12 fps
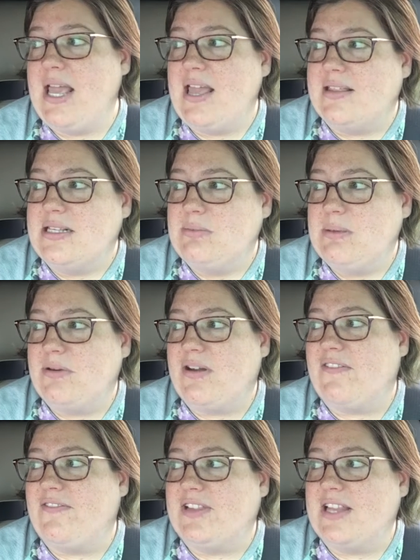Man, these people
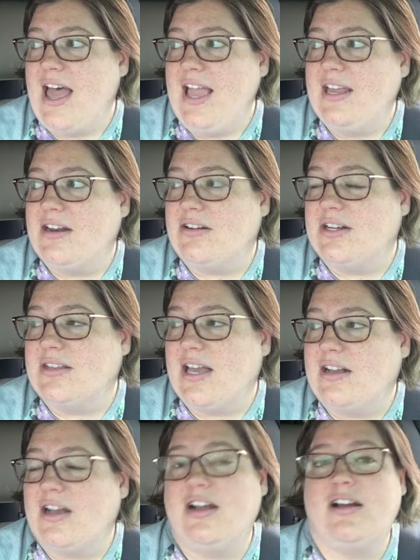are flying around
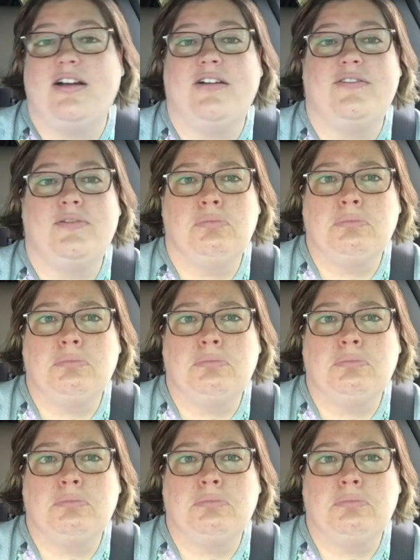that curve.